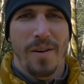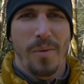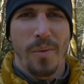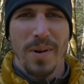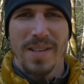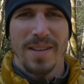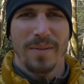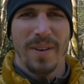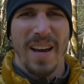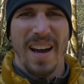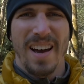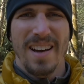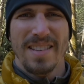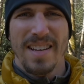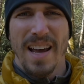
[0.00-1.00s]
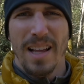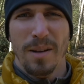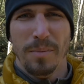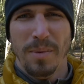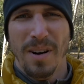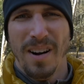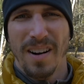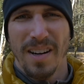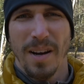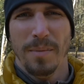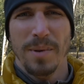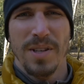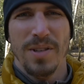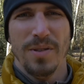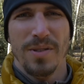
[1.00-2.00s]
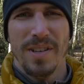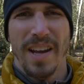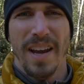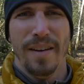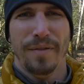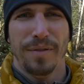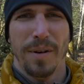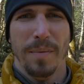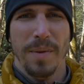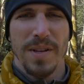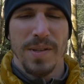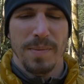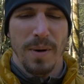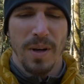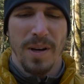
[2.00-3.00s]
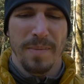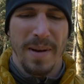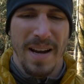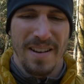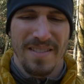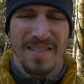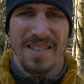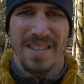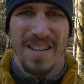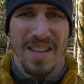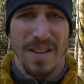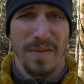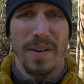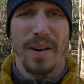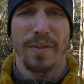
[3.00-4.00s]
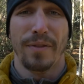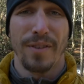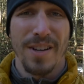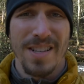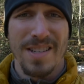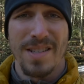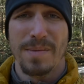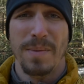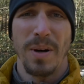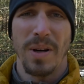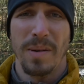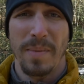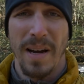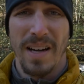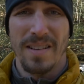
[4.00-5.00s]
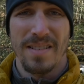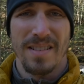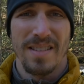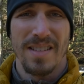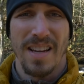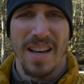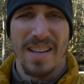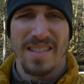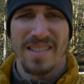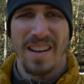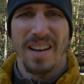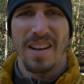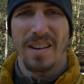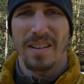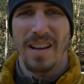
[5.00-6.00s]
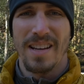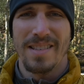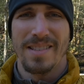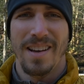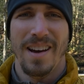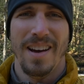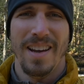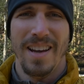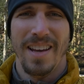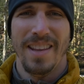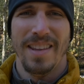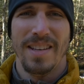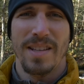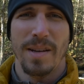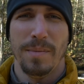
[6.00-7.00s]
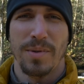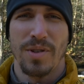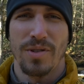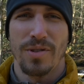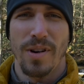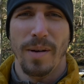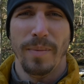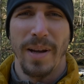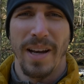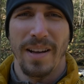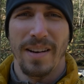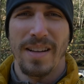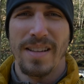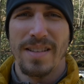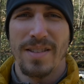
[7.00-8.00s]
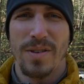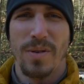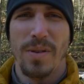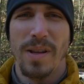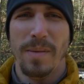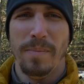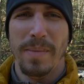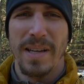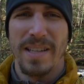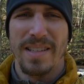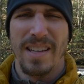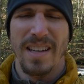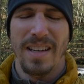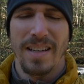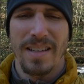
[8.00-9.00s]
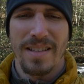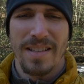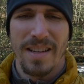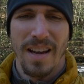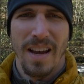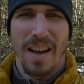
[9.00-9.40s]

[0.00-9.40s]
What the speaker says: What's up, guys? Alan Brock coming to you today from the Smoky Mountains, the very frigid Smoky Mountains. I stayed here last night and the temperatures dropped down into the mid-teens.